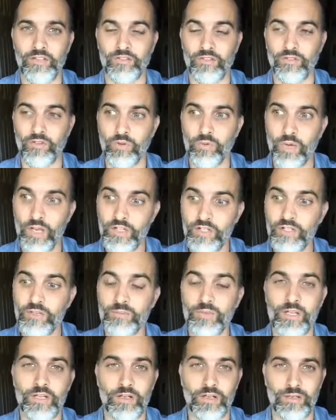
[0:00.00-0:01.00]
So the
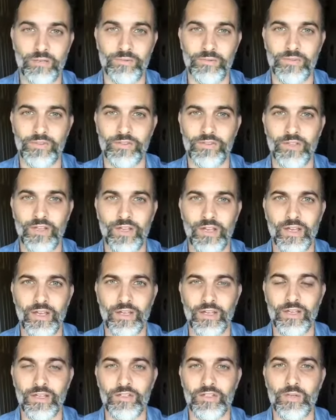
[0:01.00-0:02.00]
question becomes,
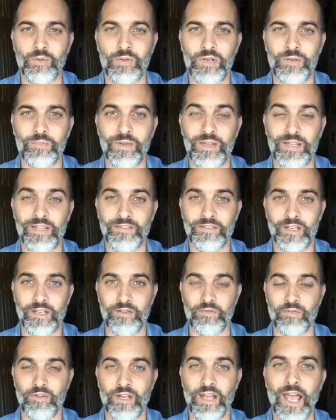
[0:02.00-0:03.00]
do you want to be in a state
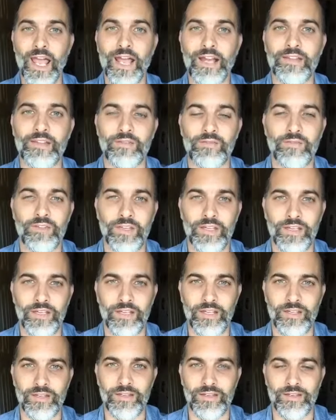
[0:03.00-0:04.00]
of reactive
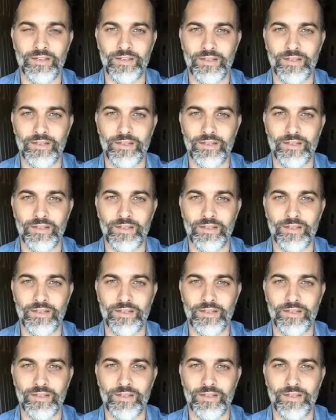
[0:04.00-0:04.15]
thinking?